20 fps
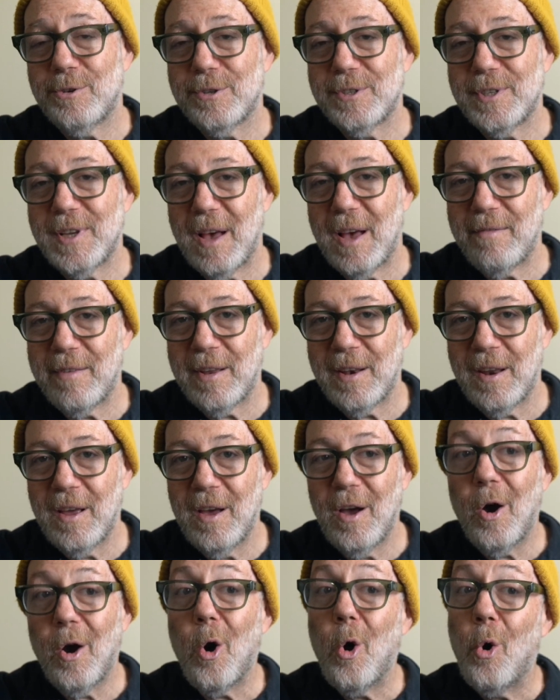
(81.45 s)
7
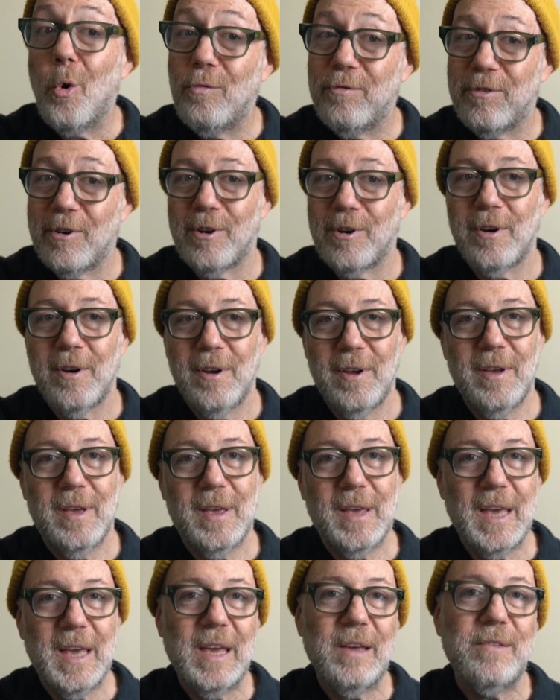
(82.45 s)
over
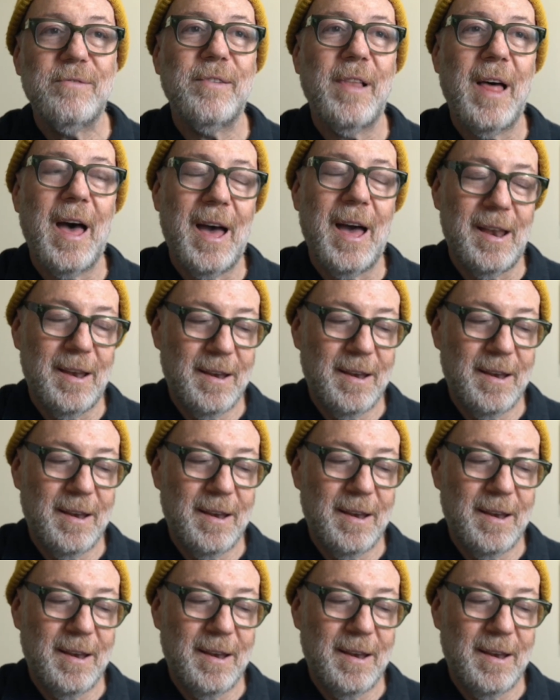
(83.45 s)
E flat.